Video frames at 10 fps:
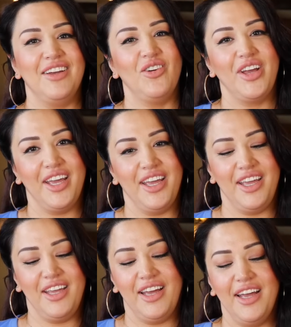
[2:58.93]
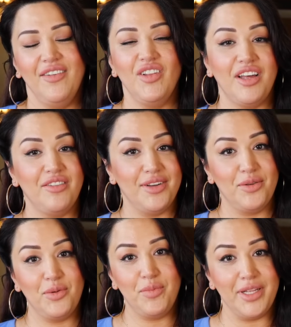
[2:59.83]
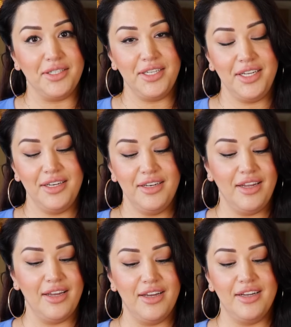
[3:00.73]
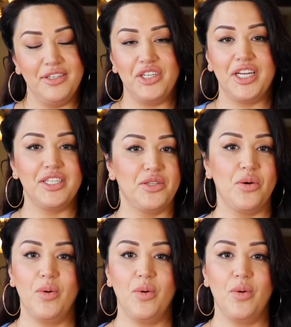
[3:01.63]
Okay, I have a lot of fun with blending, and you guys know